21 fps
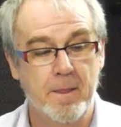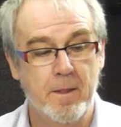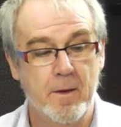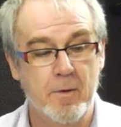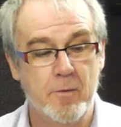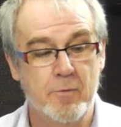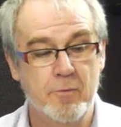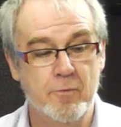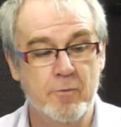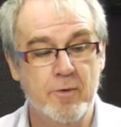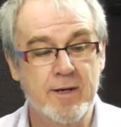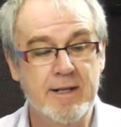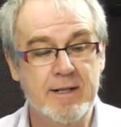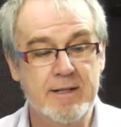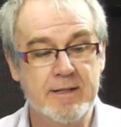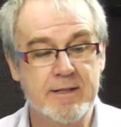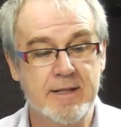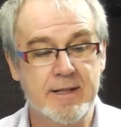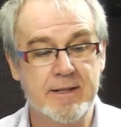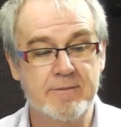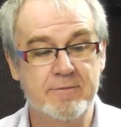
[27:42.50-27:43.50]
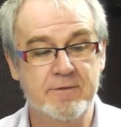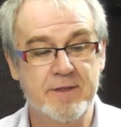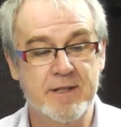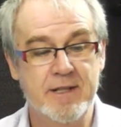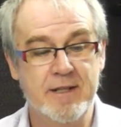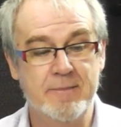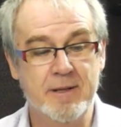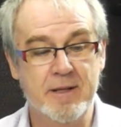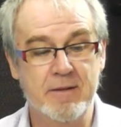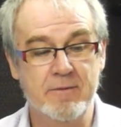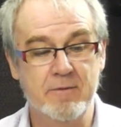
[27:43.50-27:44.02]
real-time
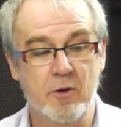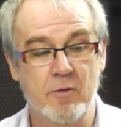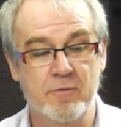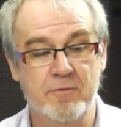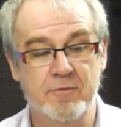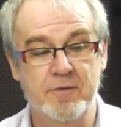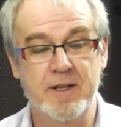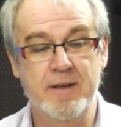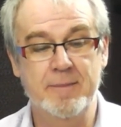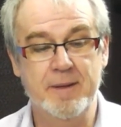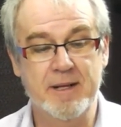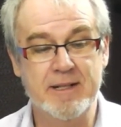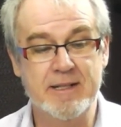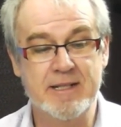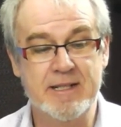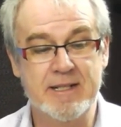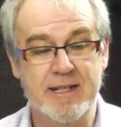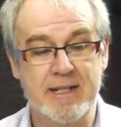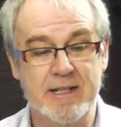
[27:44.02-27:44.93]
vaping or vaping style